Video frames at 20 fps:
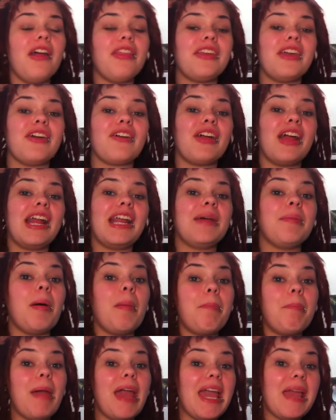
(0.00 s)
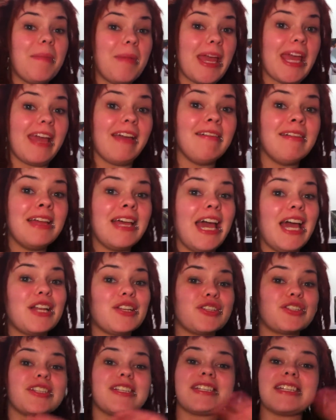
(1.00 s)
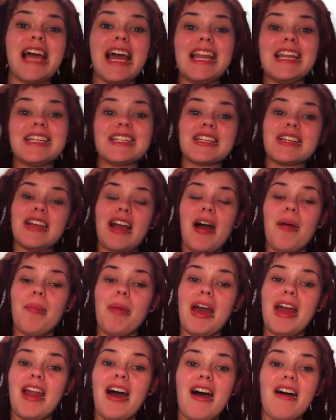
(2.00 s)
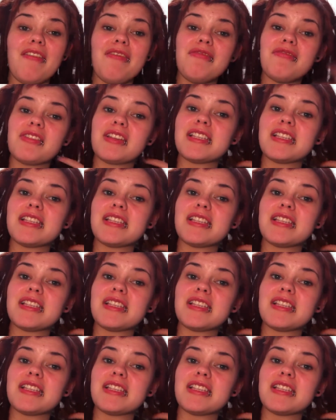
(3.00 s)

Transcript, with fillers: on the other hand, am a baby and just decided to cut mine off